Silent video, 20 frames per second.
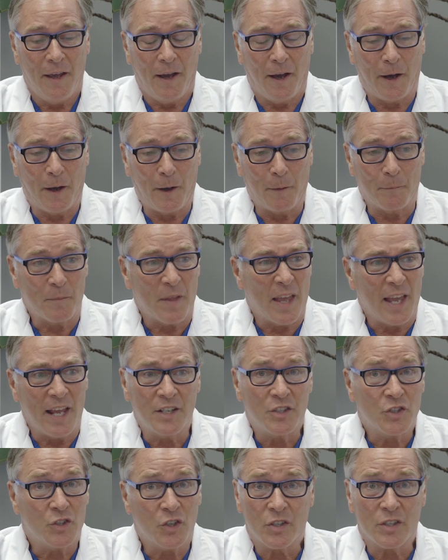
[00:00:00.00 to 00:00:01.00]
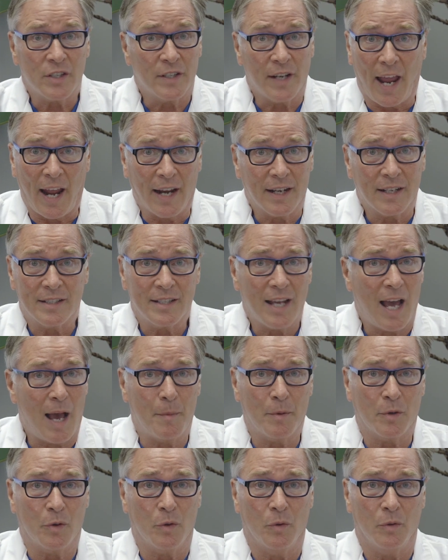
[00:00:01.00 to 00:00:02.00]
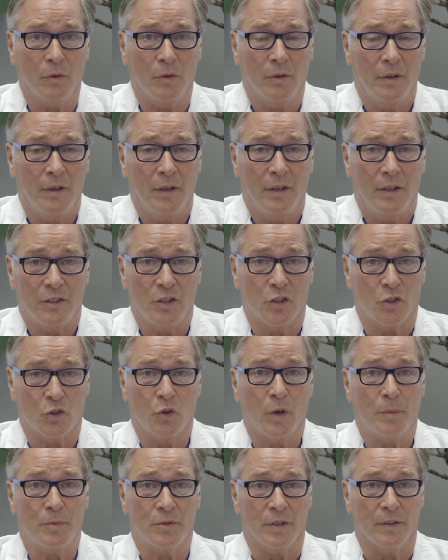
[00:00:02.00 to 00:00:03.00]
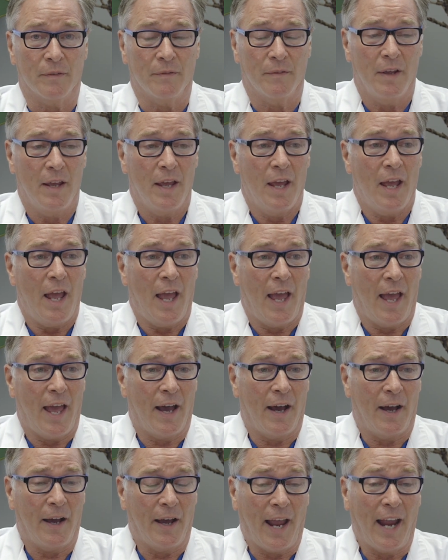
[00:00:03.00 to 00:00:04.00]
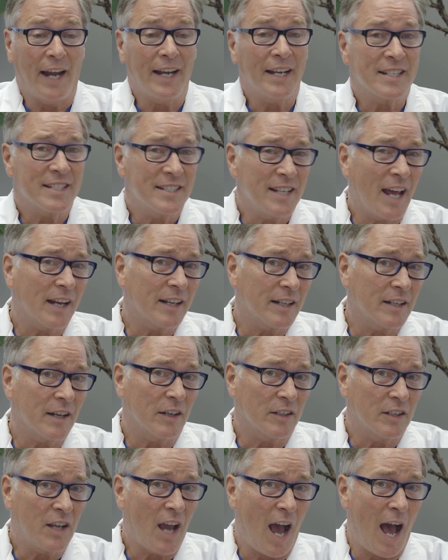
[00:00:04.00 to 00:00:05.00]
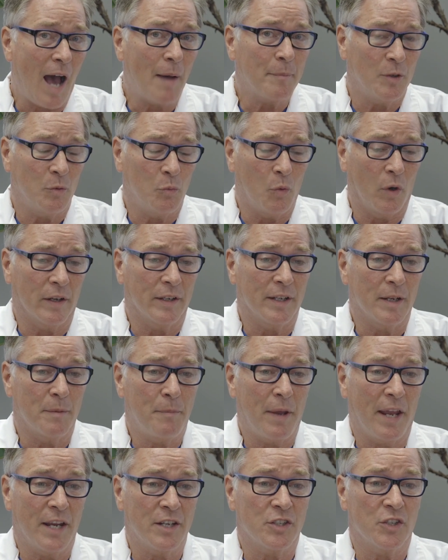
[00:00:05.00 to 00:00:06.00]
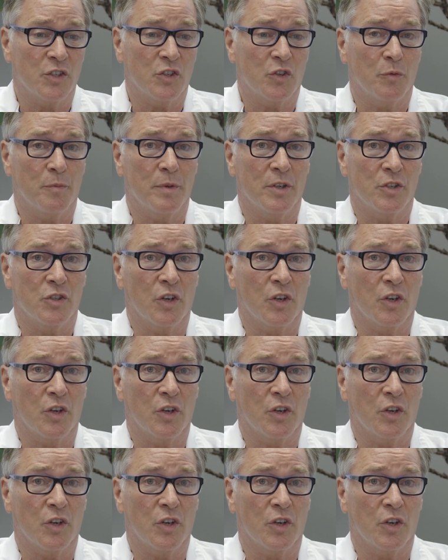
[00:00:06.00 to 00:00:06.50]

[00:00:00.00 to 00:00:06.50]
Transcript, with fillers: Uh, it's just an anatomical description. Uh, and it's not an uncommon one in patients who've been